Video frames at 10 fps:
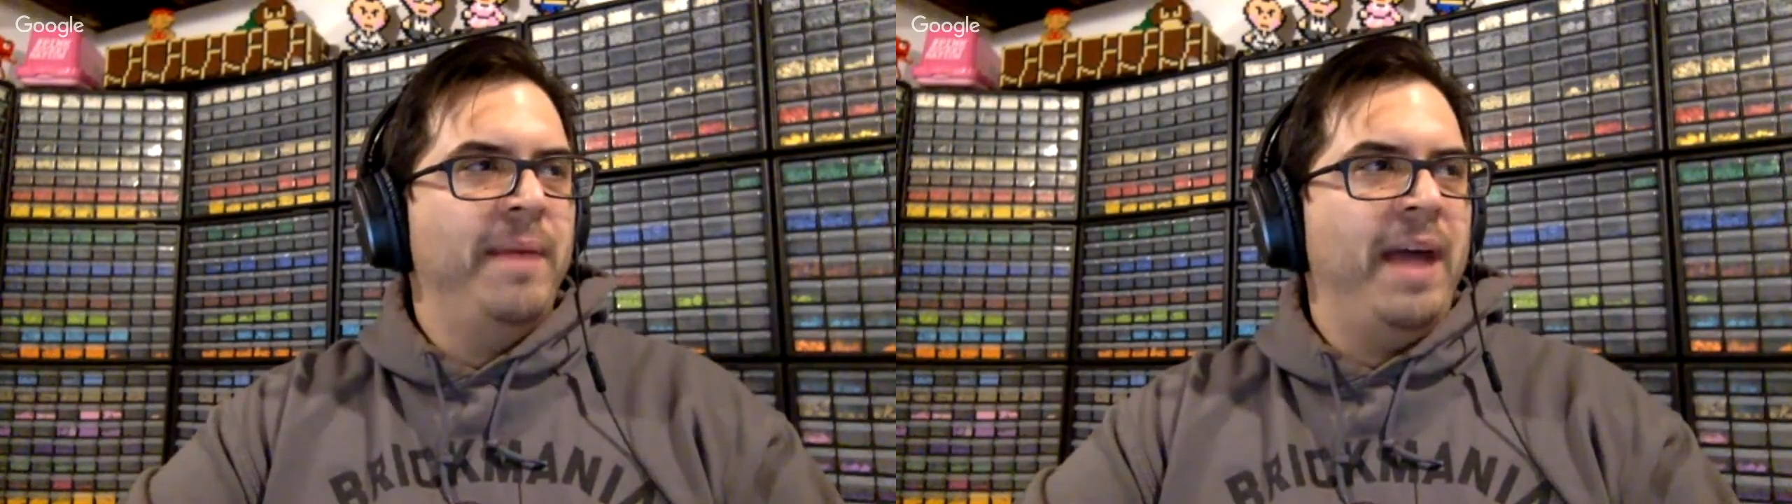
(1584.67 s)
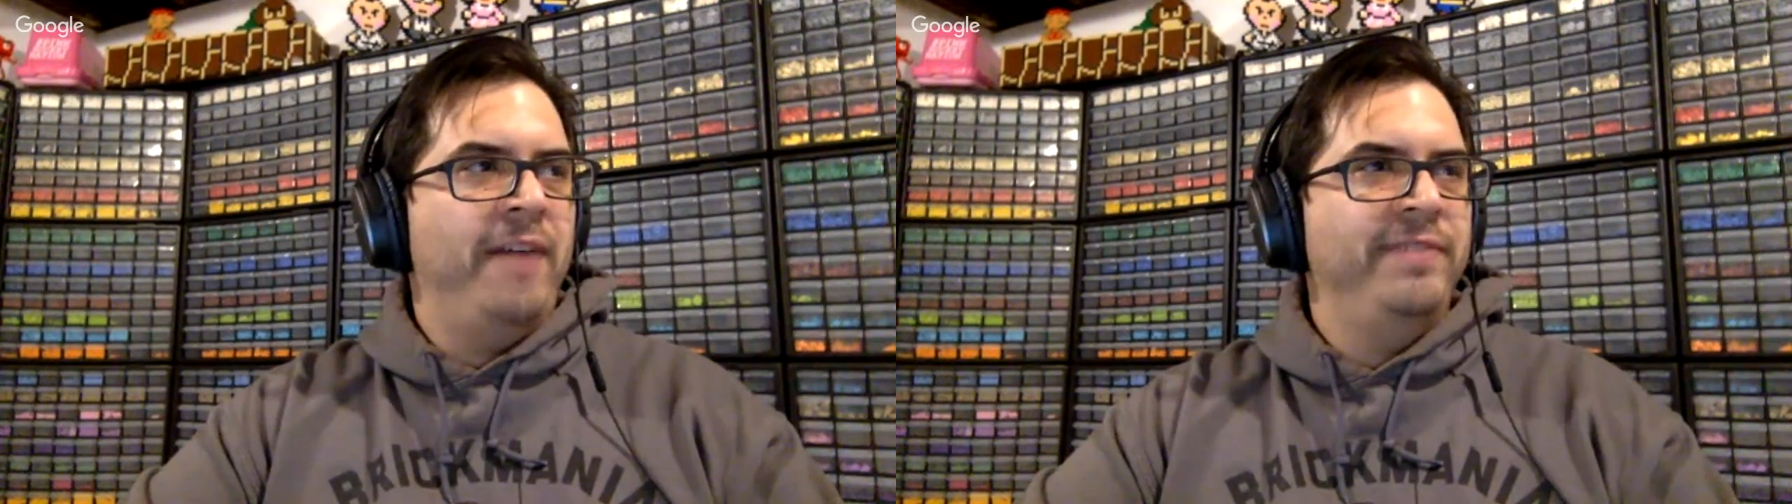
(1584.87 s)

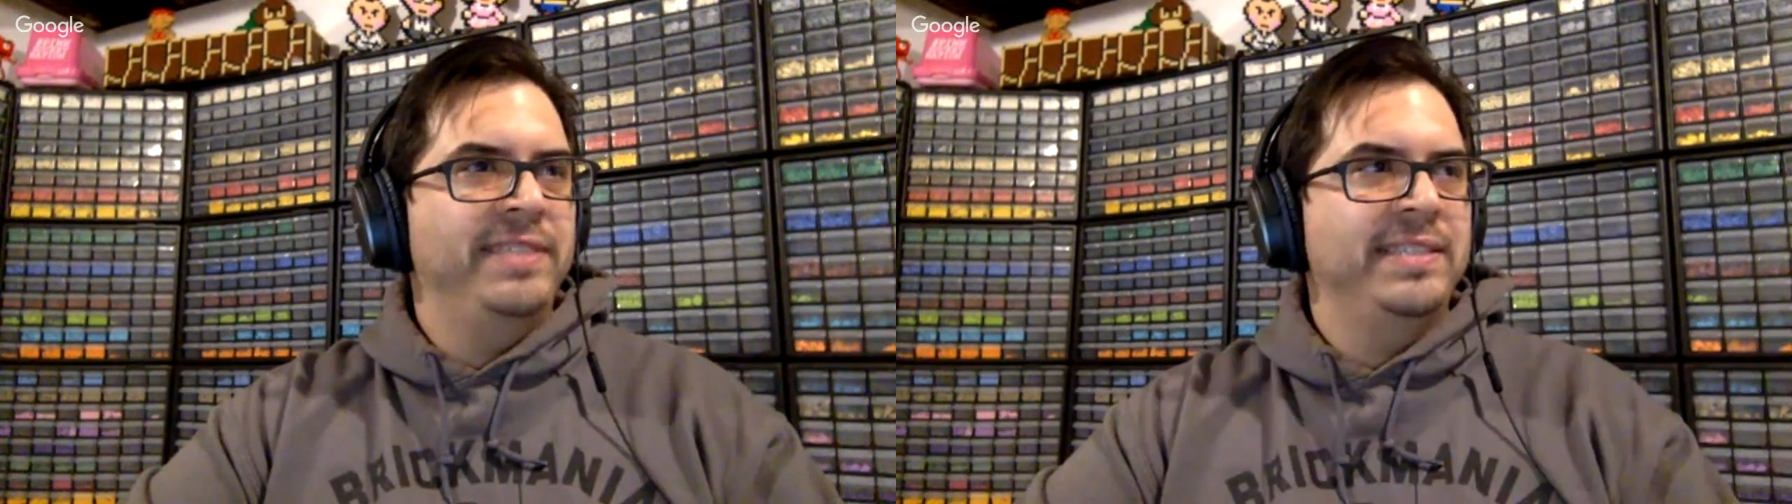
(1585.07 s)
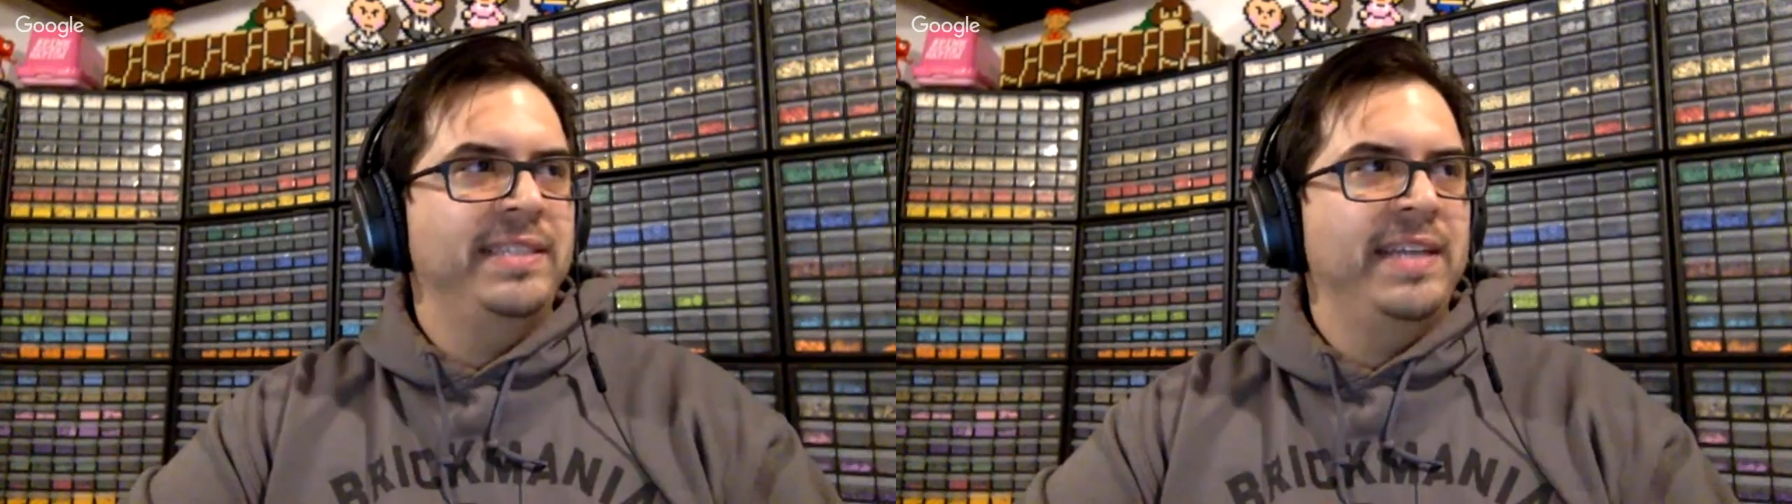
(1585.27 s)

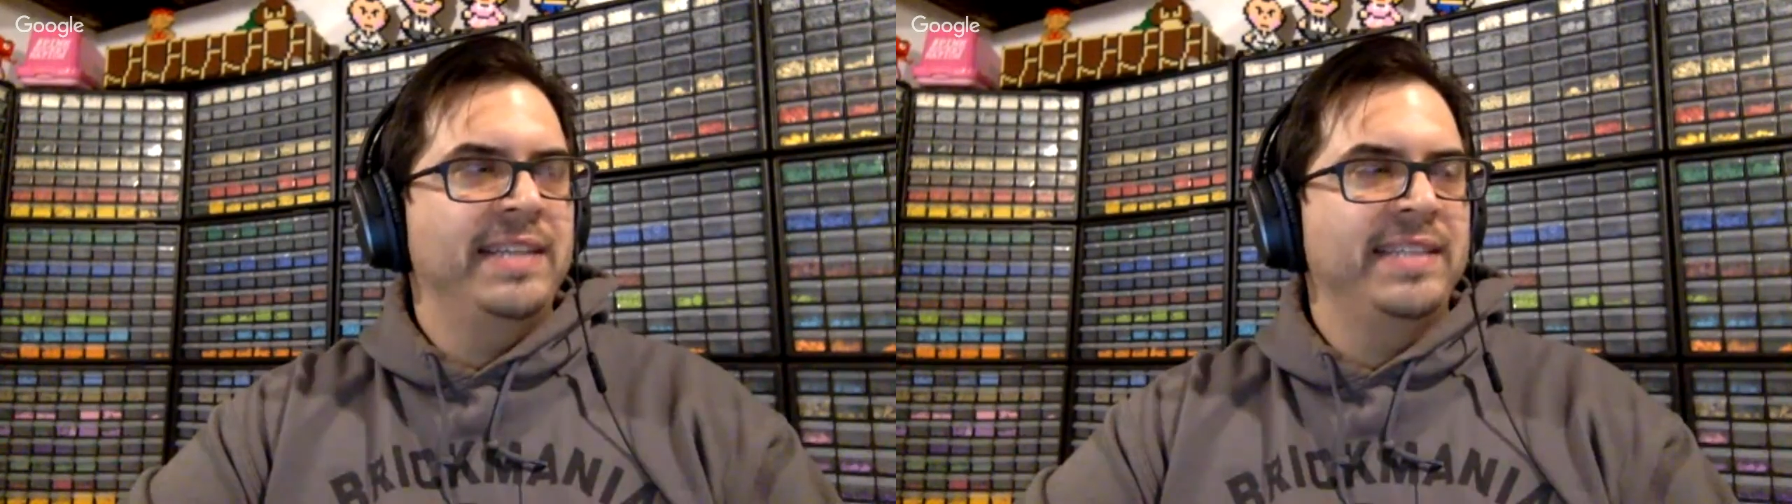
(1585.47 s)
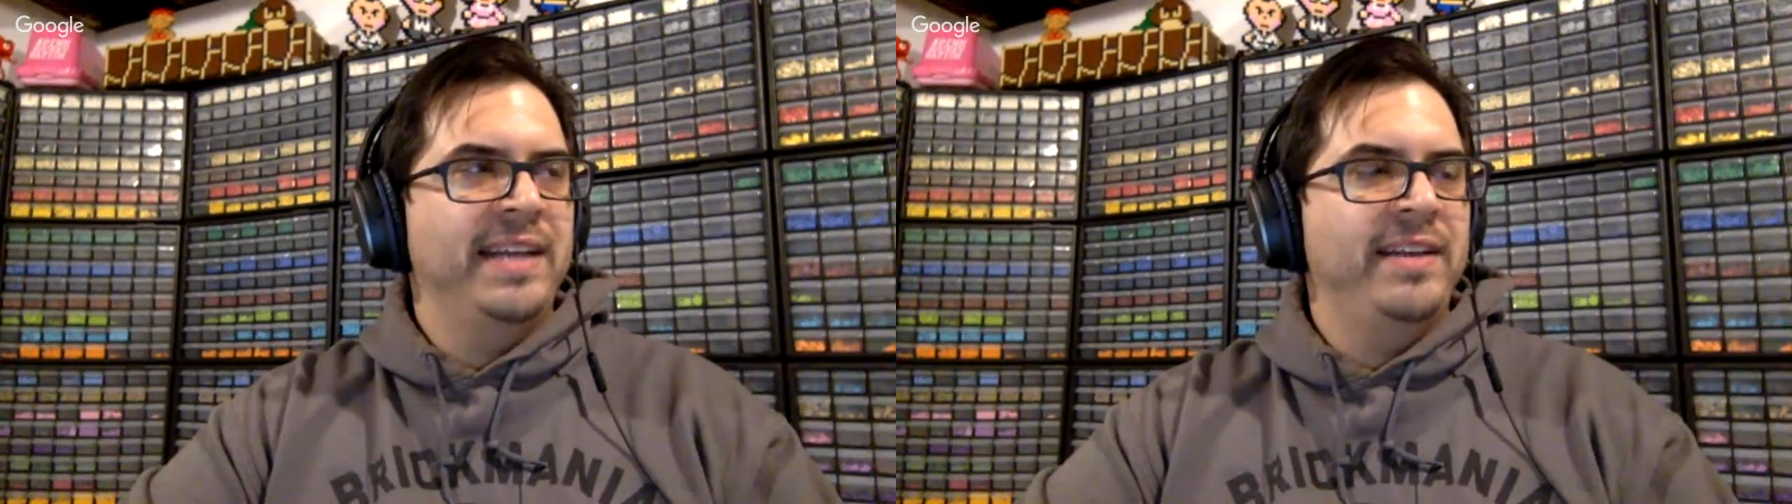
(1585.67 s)
obviously, as
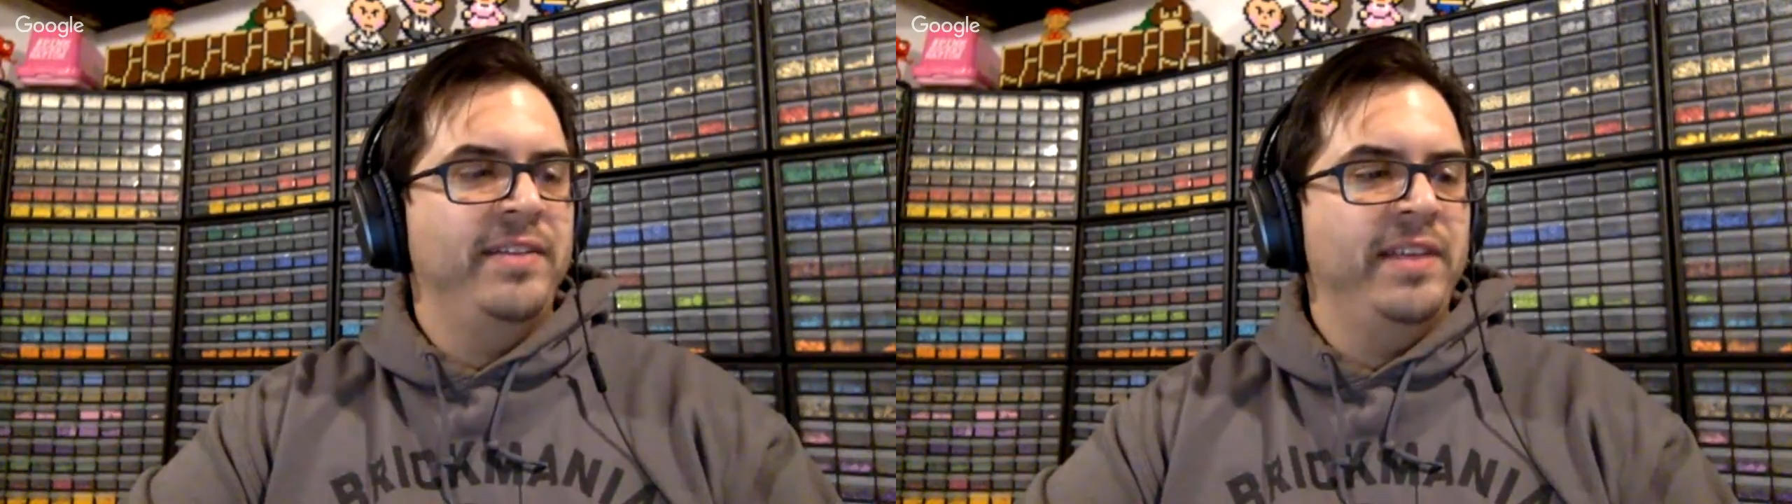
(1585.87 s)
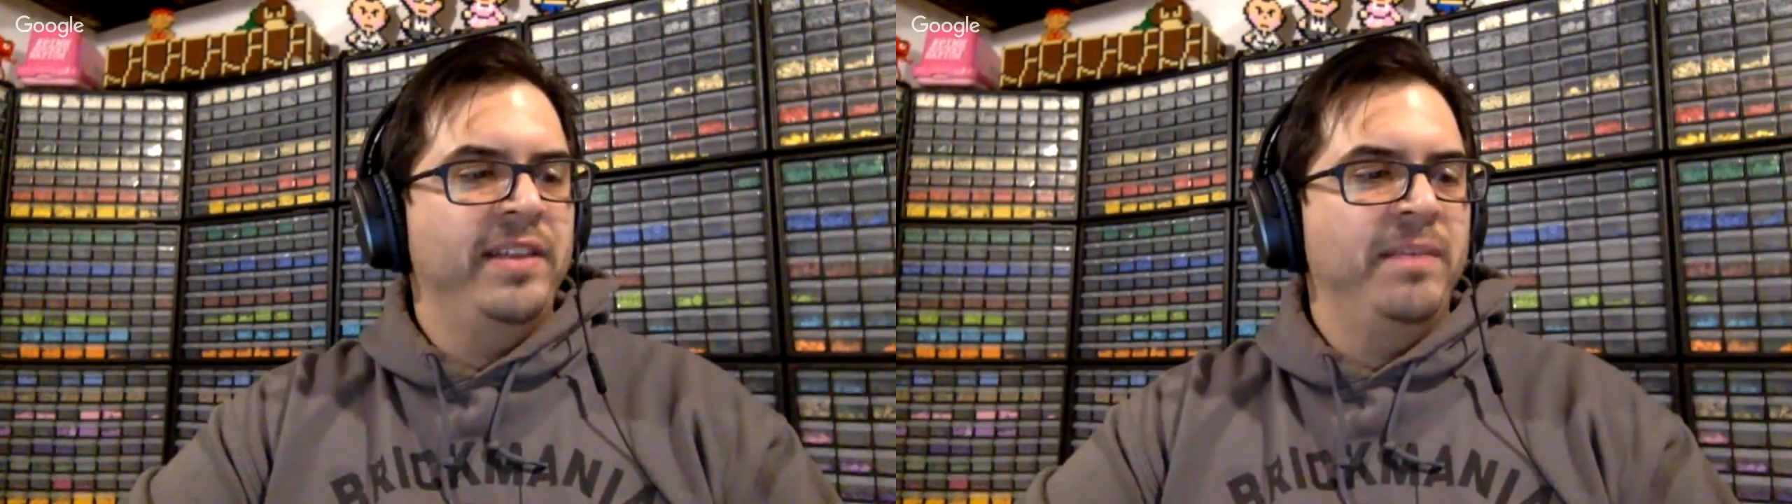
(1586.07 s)
it got near the
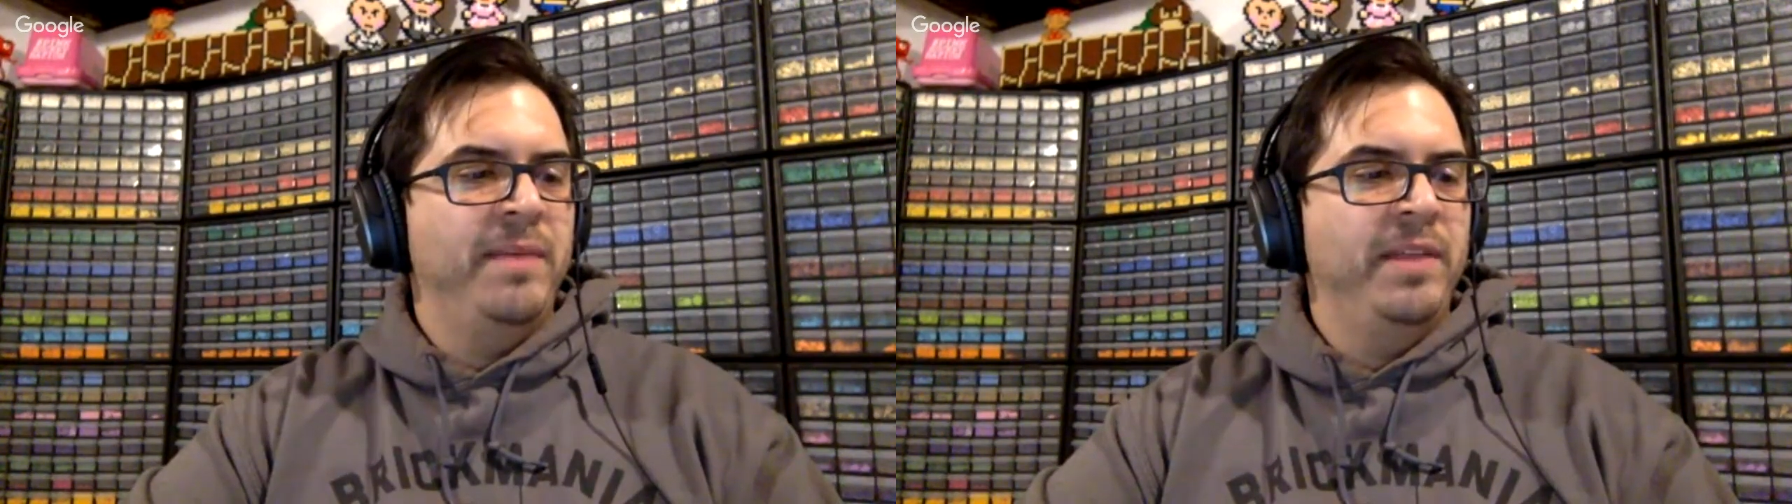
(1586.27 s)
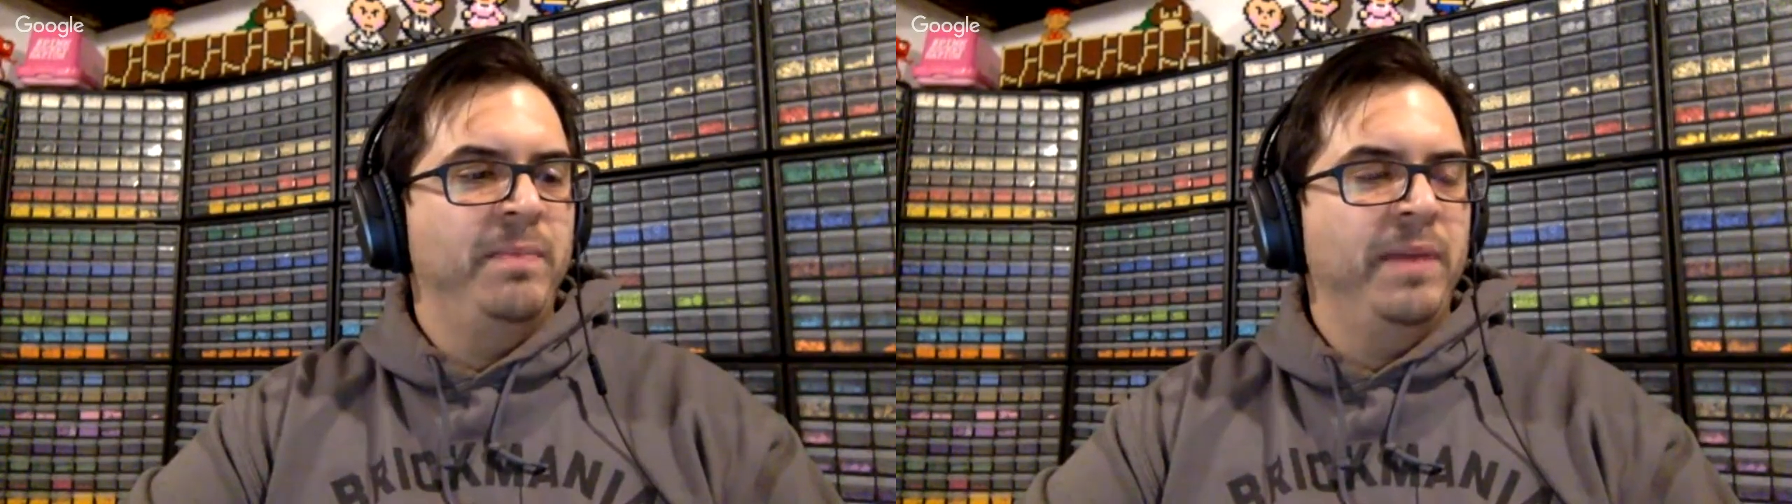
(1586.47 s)
end of the
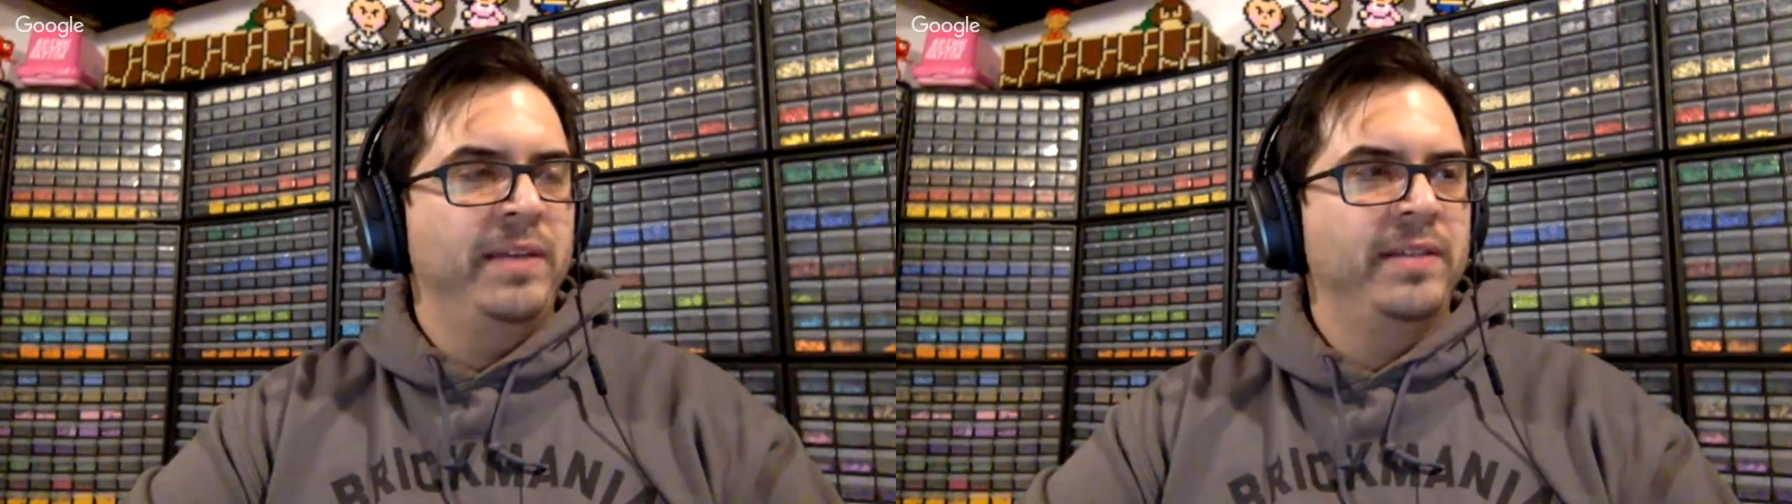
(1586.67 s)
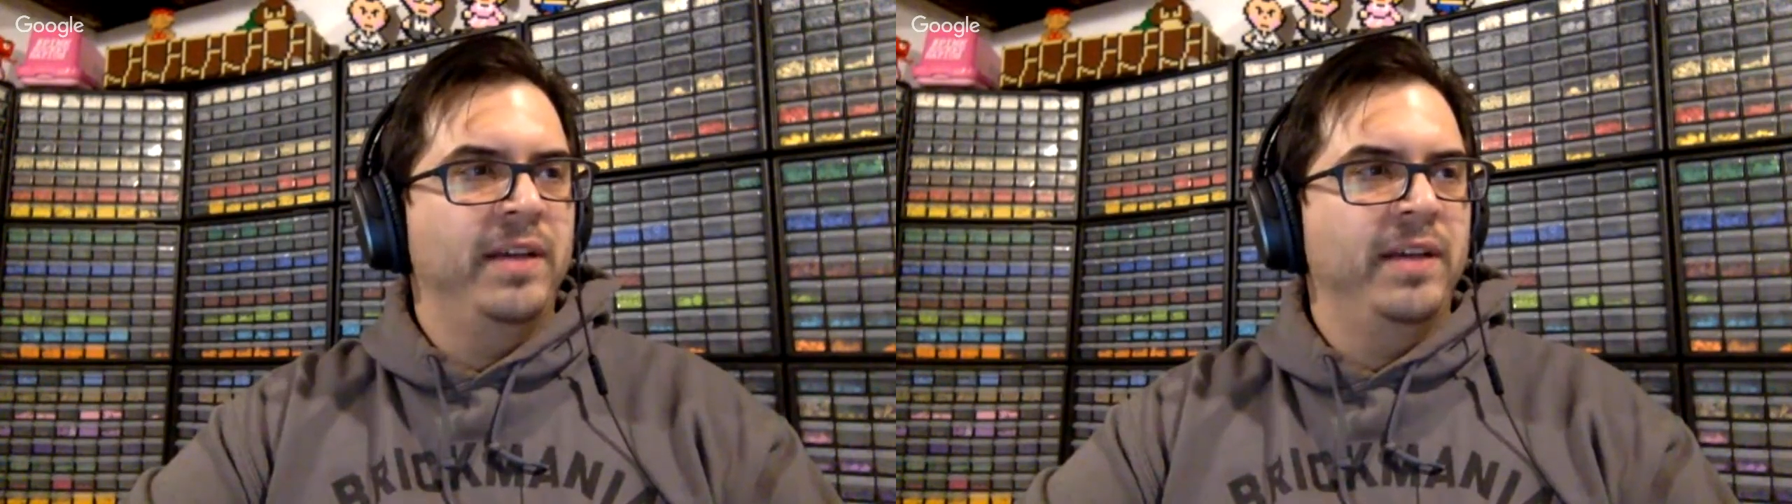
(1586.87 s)
month. But